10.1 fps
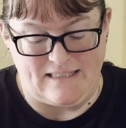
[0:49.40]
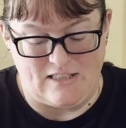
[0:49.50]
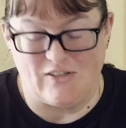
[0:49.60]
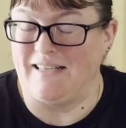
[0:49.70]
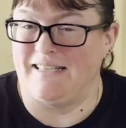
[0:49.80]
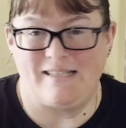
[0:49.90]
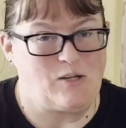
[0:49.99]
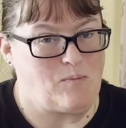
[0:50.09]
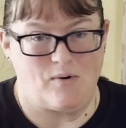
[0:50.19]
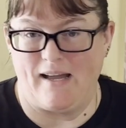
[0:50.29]
Tracy's
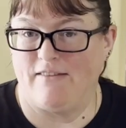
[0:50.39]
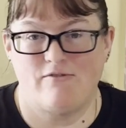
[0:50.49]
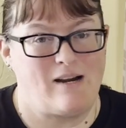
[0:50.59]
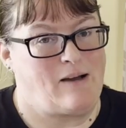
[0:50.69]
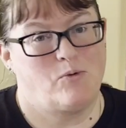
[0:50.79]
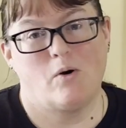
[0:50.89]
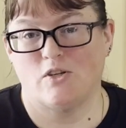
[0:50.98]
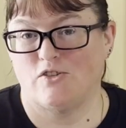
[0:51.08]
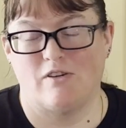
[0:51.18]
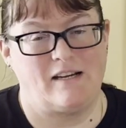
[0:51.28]
not brave around
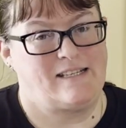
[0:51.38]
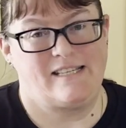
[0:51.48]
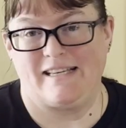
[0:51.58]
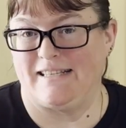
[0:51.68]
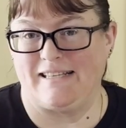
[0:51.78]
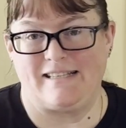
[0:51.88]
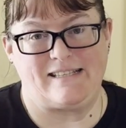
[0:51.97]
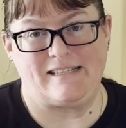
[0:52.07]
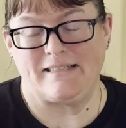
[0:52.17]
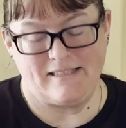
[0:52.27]
washed rind cheeses.
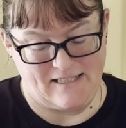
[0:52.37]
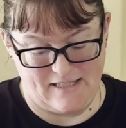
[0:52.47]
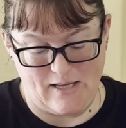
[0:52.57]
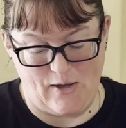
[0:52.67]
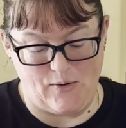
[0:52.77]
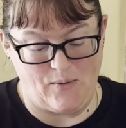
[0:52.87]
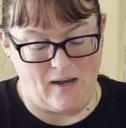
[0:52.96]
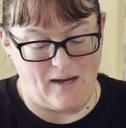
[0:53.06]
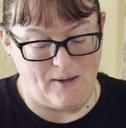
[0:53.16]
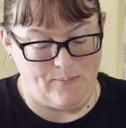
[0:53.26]
So
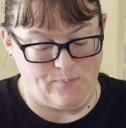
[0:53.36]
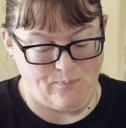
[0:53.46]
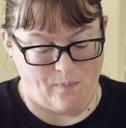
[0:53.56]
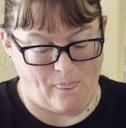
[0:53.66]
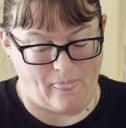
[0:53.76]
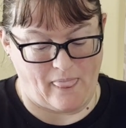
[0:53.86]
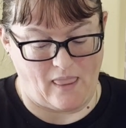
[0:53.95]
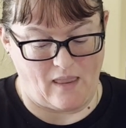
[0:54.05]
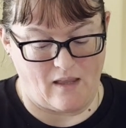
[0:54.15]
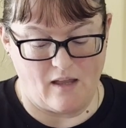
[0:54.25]

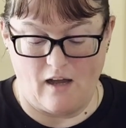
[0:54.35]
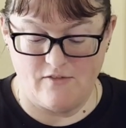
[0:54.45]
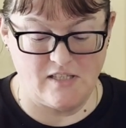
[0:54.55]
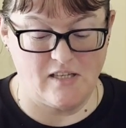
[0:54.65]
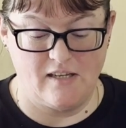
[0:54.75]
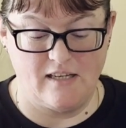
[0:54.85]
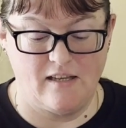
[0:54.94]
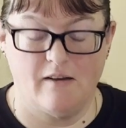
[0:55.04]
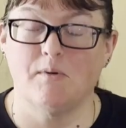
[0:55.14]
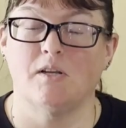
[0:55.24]
I've decided
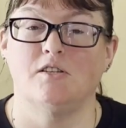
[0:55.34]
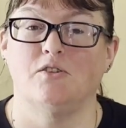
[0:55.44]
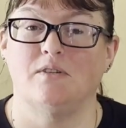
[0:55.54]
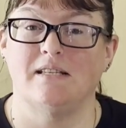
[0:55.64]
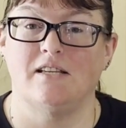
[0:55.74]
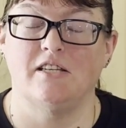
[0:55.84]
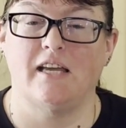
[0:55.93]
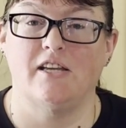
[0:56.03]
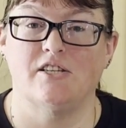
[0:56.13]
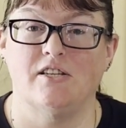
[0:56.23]
that I'm going to do this
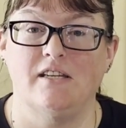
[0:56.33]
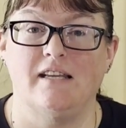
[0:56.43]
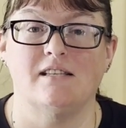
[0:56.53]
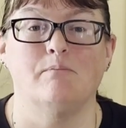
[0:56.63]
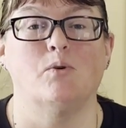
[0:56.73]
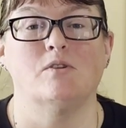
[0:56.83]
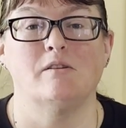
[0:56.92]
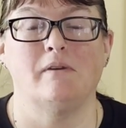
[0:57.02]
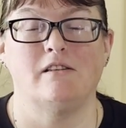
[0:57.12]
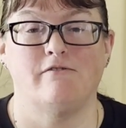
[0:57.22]
education. It's important
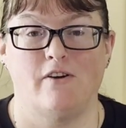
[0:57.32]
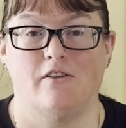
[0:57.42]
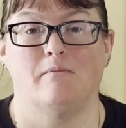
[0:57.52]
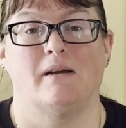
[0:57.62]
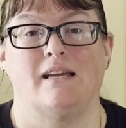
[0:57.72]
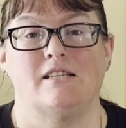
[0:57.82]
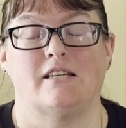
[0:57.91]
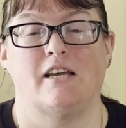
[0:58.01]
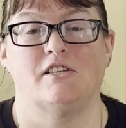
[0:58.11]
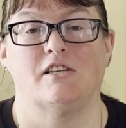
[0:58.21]
to me to further my
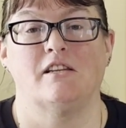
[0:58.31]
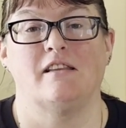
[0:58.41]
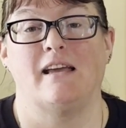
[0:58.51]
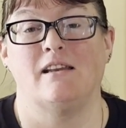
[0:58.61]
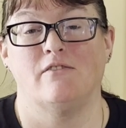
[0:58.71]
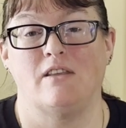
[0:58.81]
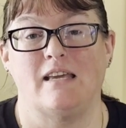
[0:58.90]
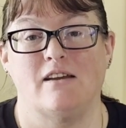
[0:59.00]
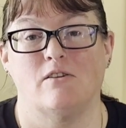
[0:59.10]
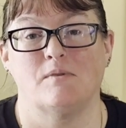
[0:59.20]
education. At the end of the
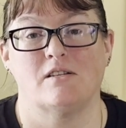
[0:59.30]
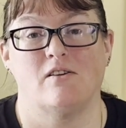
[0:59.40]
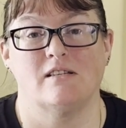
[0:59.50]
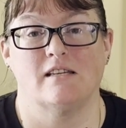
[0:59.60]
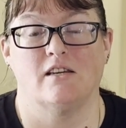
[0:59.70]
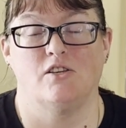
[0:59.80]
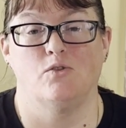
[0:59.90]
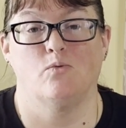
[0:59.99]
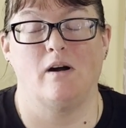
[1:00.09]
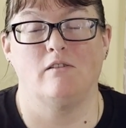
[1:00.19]
year, I'm starting at
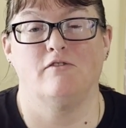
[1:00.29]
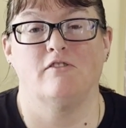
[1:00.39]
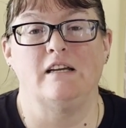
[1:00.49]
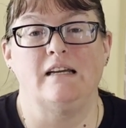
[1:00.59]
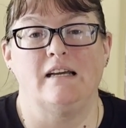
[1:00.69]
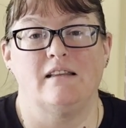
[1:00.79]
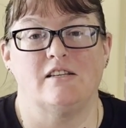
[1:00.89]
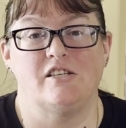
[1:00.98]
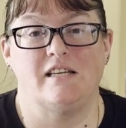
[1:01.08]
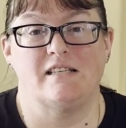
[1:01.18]
UGuelph,
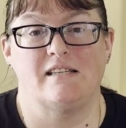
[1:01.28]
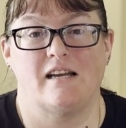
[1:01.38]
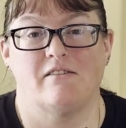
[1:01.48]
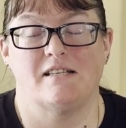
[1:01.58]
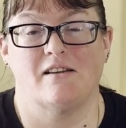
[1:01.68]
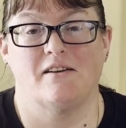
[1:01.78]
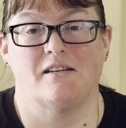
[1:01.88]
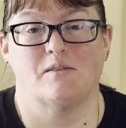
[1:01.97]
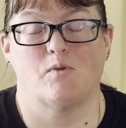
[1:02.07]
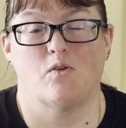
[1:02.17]
the Cheese and Dairy
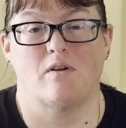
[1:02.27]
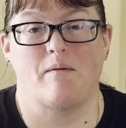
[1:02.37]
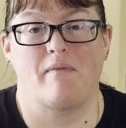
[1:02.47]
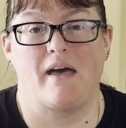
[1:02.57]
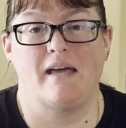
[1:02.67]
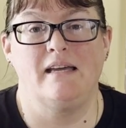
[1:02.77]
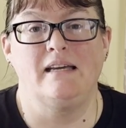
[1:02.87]
Science program there.